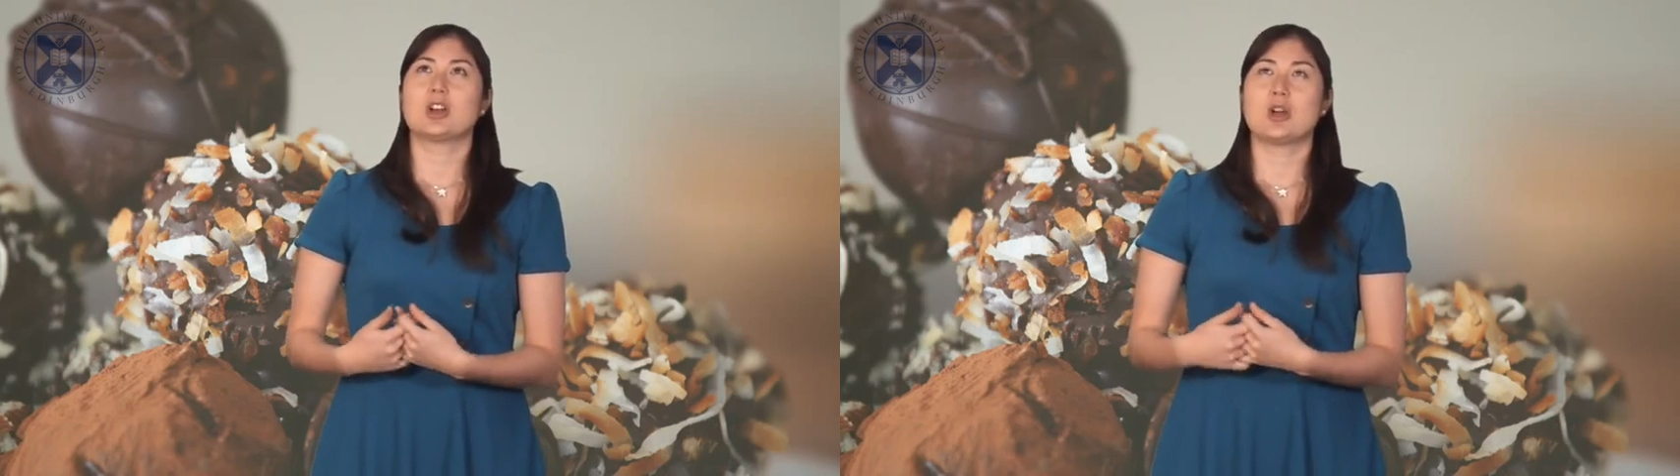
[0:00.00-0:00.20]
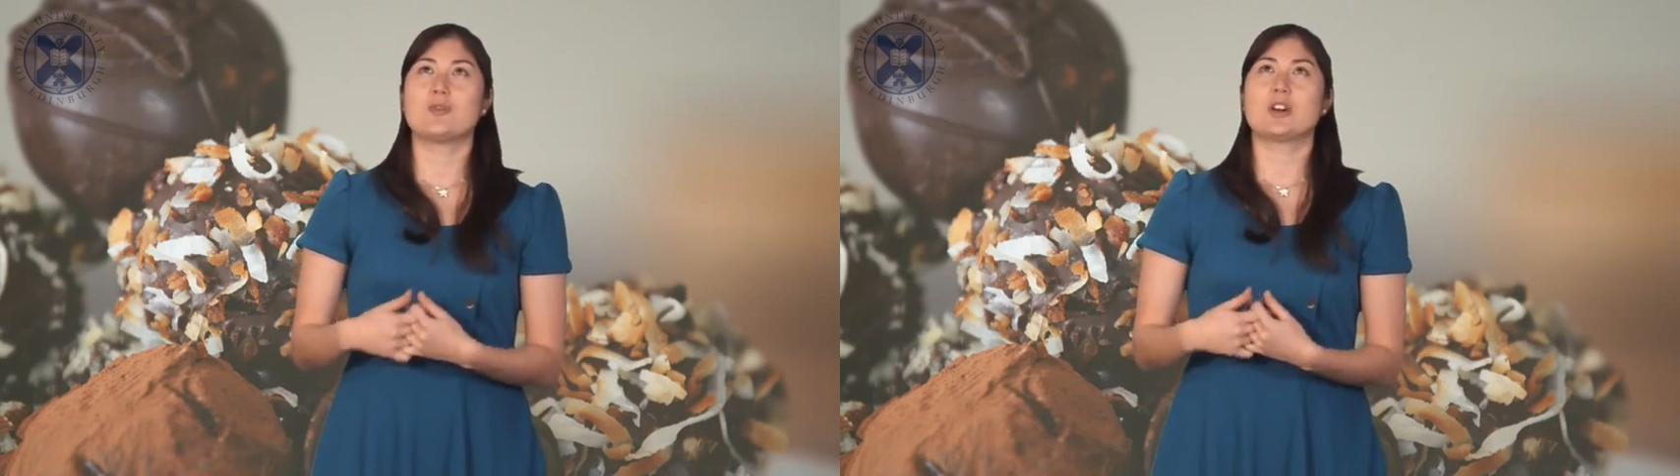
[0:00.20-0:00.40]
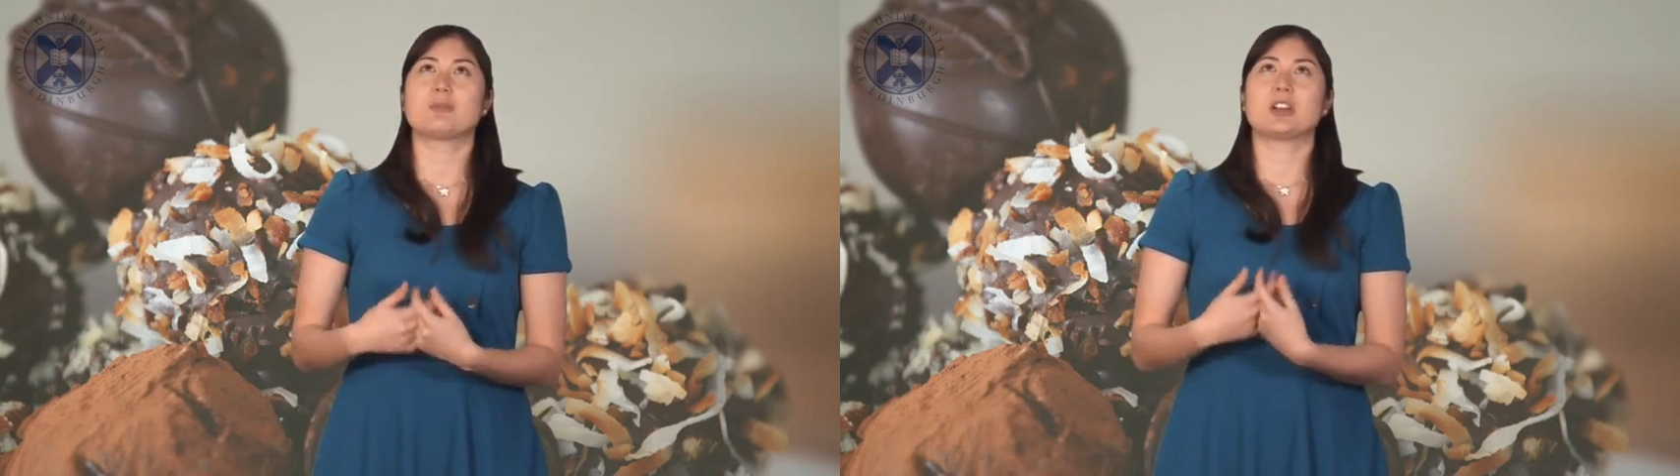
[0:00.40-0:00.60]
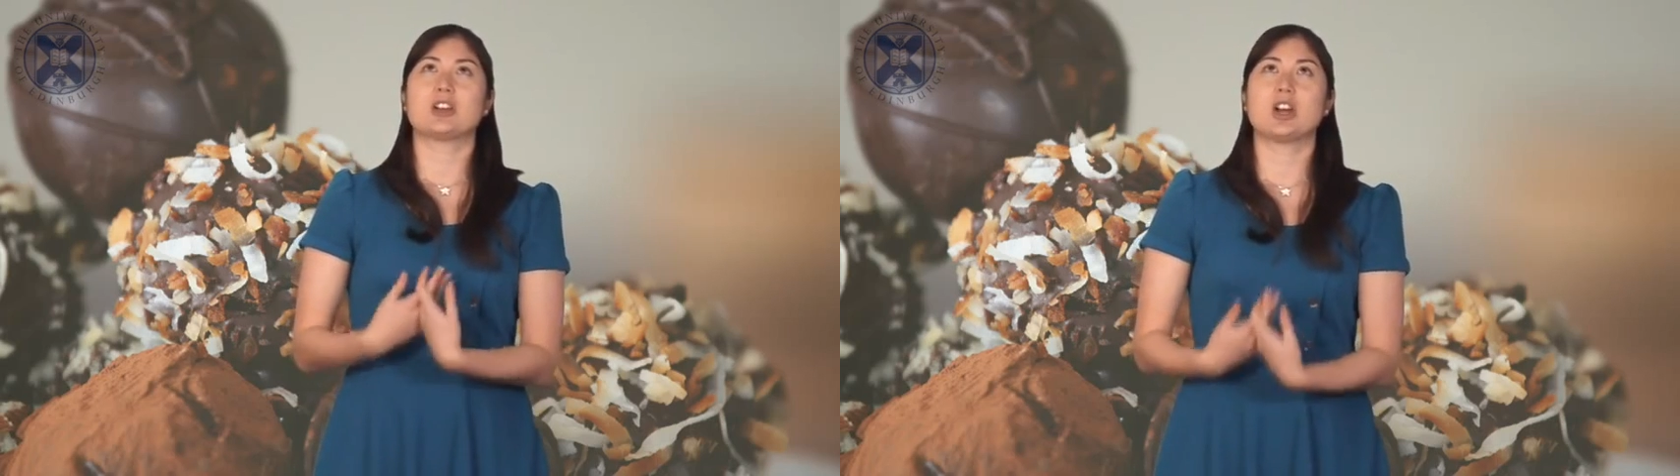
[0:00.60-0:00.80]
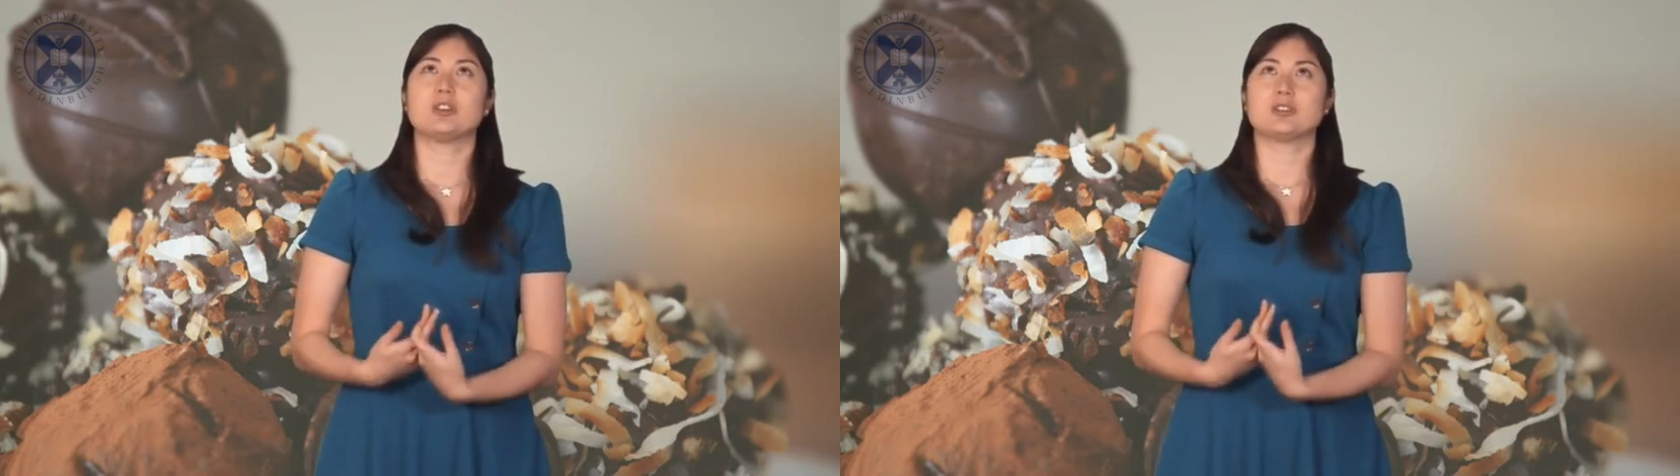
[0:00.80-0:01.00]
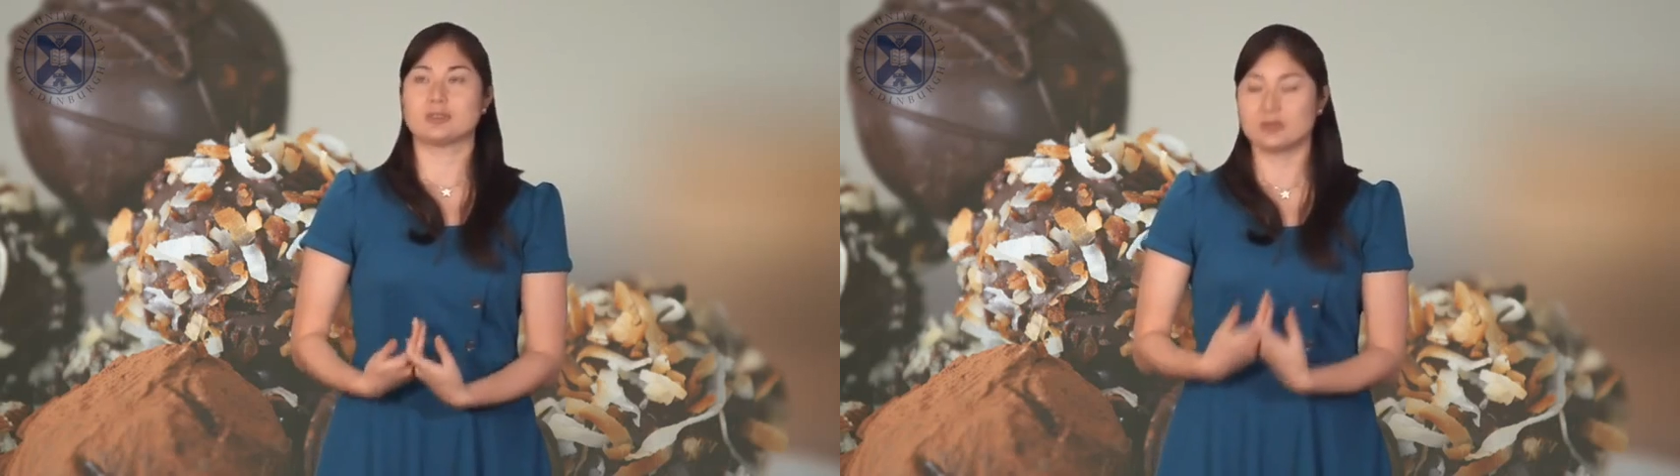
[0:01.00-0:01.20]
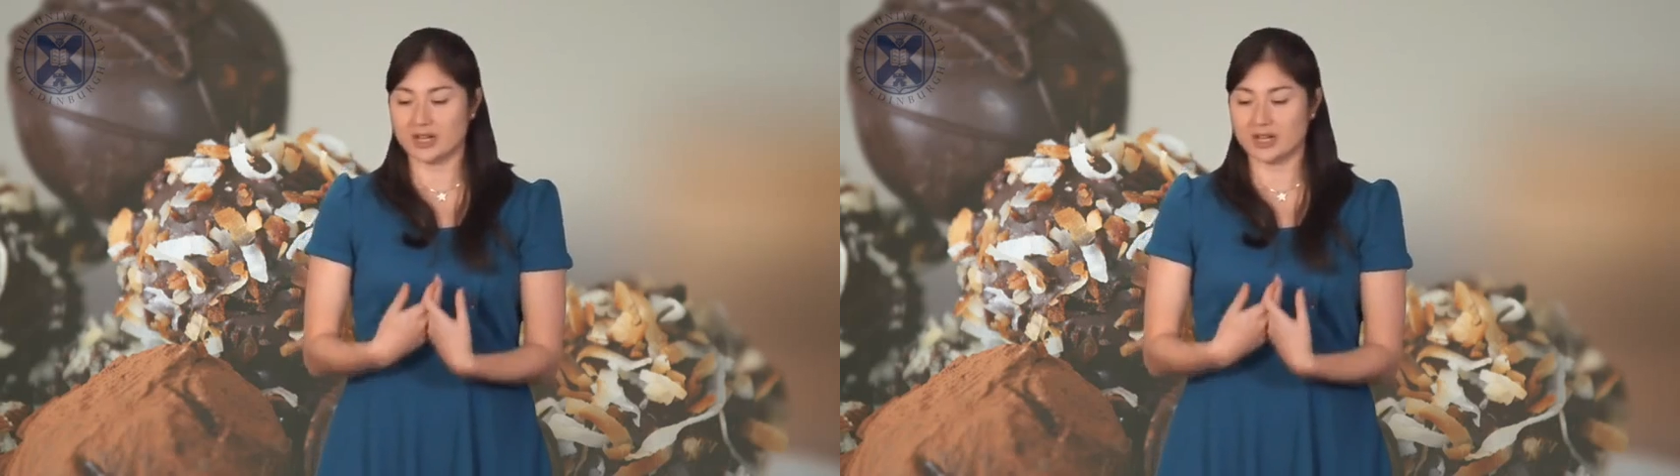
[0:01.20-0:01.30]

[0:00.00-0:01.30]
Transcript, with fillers: go find my coat.